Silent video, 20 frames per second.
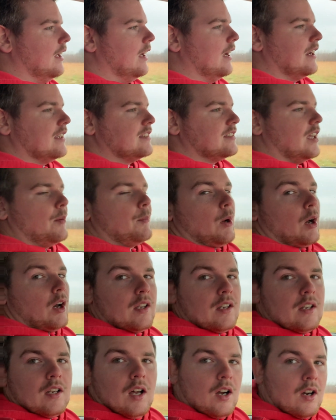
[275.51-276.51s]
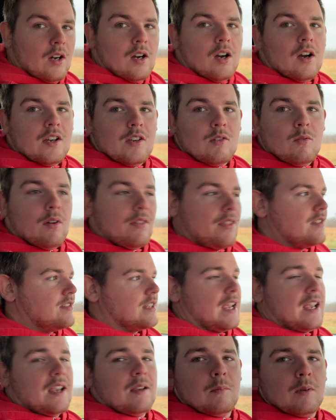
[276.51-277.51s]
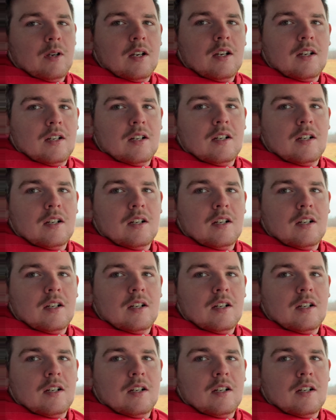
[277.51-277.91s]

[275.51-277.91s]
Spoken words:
I guess I'm on, are you on the same?